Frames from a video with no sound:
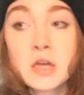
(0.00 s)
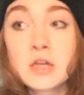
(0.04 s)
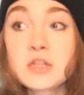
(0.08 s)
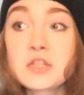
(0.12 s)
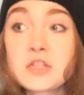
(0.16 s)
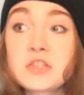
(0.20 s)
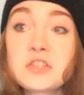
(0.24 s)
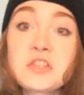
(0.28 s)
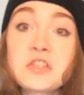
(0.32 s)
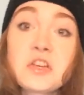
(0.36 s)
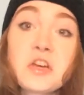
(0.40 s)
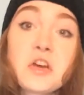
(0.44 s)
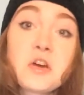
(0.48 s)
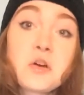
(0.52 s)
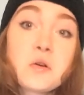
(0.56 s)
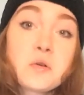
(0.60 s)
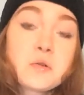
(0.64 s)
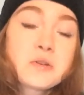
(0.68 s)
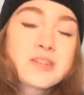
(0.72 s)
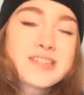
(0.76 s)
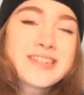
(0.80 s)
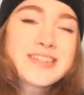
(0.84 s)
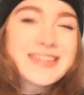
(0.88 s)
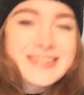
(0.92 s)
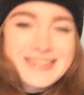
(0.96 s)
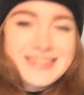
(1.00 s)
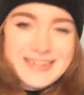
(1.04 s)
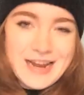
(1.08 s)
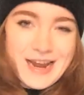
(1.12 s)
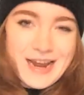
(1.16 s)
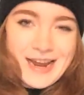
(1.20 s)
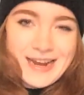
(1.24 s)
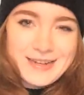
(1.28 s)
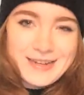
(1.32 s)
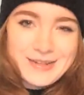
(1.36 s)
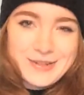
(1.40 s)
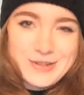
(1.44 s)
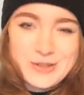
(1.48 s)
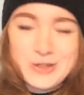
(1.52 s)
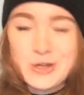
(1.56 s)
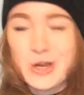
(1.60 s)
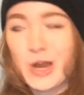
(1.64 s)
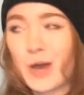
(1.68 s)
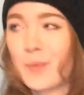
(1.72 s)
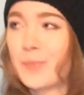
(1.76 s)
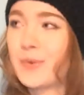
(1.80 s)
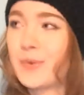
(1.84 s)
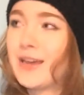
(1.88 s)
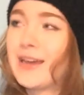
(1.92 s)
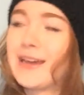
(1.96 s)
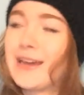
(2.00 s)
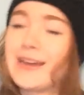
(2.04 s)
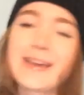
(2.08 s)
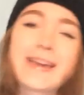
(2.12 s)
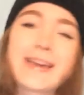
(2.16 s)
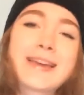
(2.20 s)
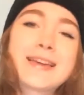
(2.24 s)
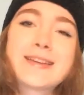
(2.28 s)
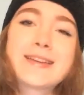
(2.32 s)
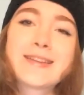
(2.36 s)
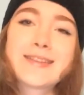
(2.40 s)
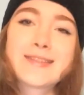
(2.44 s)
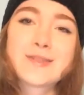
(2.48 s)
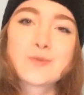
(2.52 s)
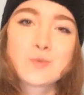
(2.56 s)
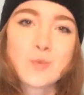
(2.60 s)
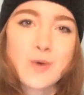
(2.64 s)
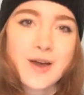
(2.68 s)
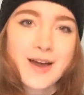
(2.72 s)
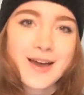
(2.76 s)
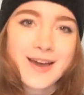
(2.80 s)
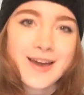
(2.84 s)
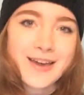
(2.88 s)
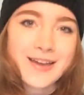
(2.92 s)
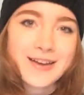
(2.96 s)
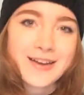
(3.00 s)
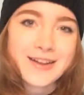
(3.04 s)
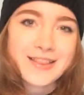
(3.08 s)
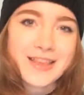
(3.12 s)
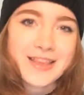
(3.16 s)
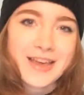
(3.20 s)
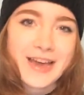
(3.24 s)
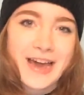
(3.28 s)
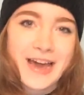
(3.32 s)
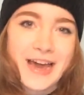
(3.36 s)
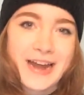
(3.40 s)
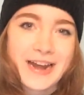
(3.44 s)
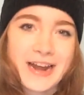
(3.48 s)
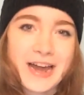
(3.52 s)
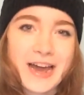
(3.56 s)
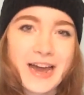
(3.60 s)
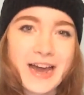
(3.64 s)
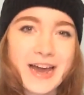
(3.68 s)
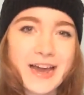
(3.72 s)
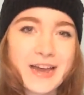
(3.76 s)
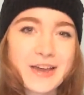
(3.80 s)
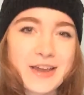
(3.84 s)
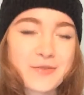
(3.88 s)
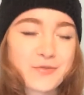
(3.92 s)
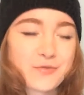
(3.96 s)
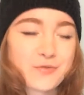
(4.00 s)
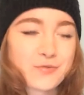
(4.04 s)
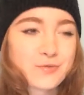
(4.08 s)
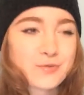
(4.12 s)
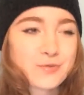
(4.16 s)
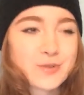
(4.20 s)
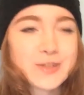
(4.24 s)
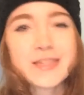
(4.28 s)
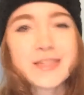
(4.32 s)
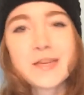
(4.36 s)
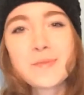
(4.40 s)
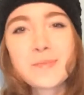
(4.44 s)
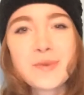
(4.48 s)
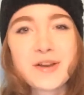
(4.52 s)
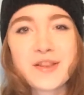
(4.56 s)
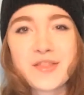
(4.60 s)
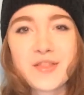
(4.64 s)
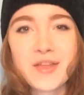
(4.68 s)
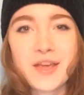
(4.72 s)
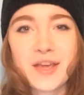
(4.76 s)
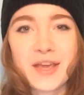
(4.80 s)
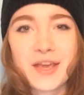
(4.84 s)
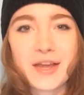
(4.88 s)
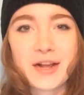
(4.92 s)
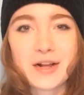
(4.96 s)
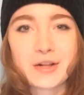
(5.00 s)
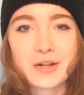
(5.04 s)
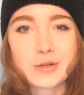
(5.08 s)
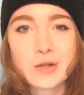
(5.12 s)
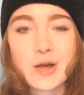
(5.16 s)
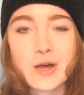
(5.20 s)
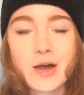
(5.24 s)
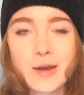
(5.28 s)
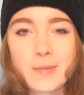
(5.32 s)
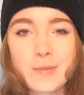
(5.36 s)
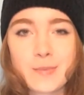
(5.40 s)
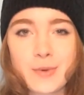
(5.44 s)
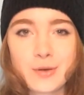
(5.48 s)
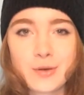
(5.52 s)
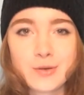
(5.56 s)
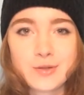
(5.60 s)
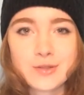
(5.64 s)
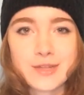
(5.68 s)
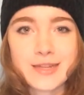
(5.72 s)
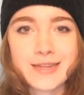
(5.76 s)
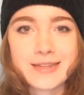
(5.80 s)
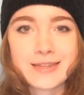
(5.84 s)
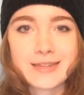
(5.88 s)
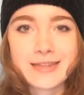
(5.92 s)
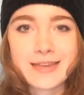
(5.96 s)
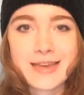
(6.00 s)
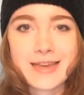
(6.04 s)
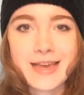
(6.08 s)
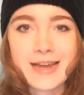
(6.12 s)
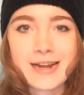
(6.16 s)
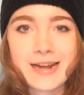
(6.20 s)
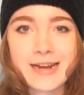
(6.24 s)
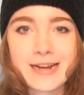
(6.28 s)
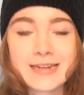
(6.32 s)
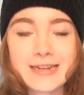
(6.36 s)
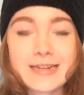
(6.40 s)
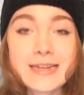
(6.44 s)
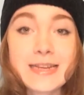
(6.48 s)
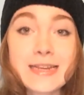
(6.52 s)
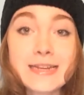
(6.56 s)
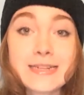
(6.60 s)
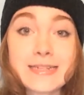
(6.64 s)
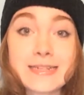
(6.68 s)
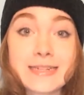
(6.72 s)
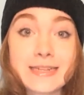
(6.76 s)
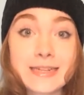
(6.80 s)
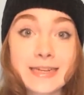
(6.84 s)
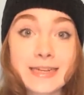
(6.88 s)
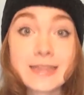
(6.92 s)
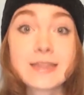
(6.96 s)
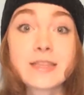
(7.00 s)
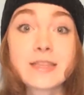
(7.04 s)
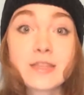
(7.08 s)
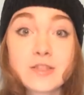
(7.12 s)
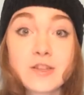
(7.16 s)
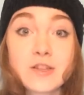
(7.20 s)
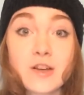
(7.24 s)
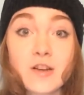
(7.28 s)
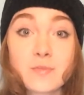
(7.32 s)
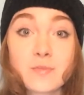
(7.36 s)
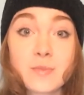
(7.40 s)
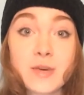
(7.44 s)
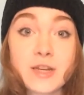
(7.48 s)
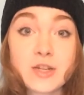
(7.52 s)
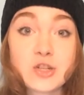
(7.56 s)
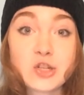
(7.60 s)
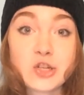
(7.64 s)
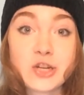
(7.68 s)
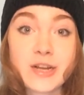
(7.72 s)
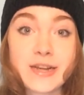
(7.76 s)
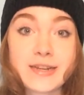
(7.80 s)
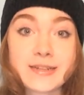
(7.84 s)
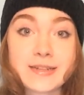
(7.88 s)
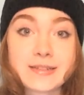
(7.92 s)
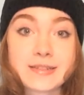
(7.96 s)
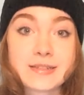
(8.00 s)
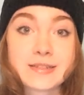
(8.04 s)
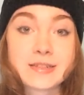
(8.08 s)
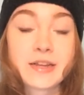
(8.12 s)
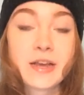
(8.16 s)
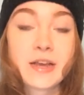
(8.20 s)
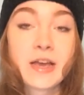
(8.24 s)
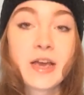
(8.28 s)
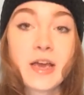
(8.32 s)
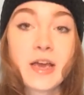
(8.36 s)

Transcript: So today's topic is one that I've really been thinking a lot about lately, and I need to get this off my chest